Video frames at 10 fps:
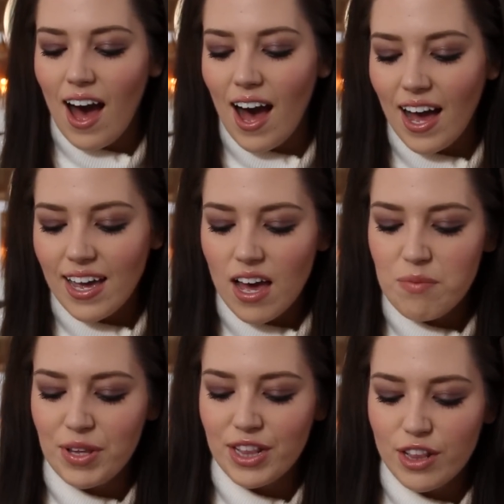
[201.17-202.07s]
I
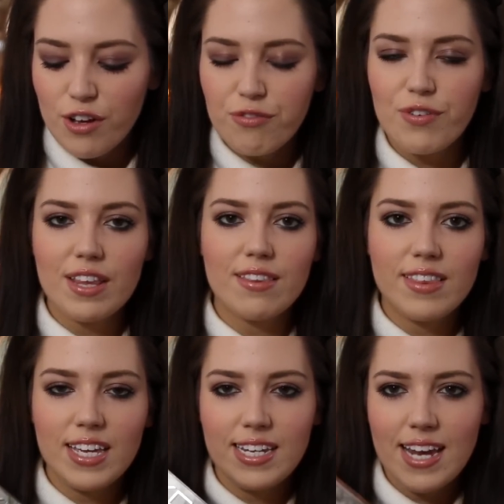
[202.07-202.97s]
am in love
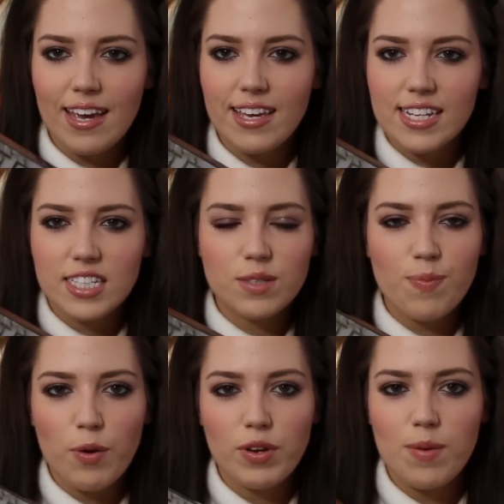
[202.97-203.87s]
with the Naked
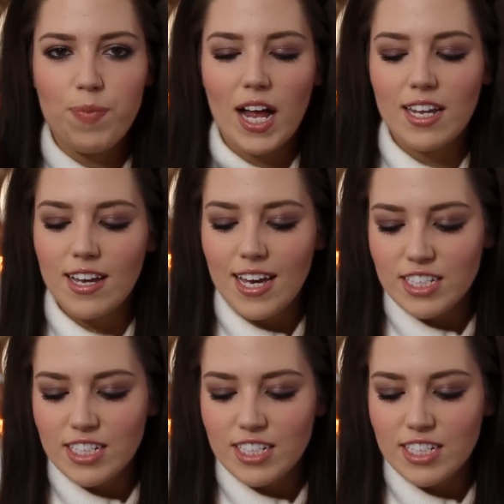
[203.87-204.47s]
Smoky palette.